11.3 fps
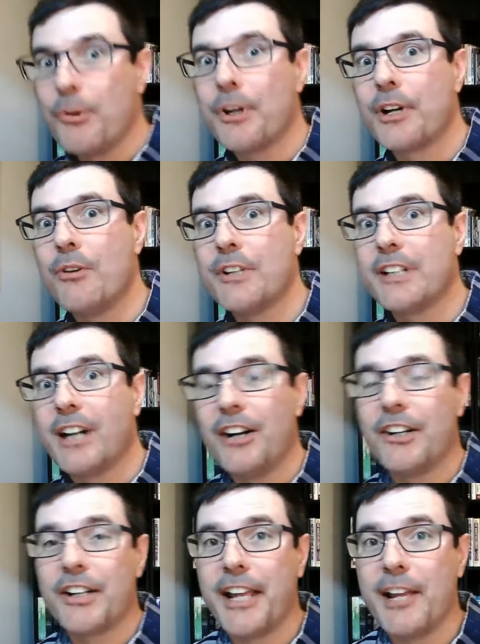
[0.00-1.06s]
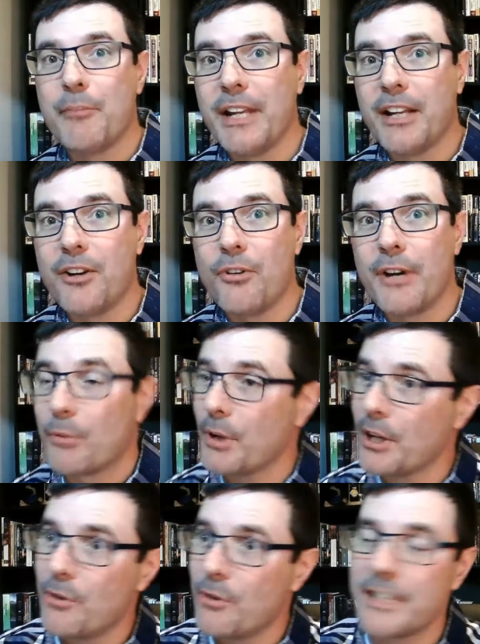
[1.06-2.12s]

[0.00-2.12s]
going to 100K Bitcoin, we're going to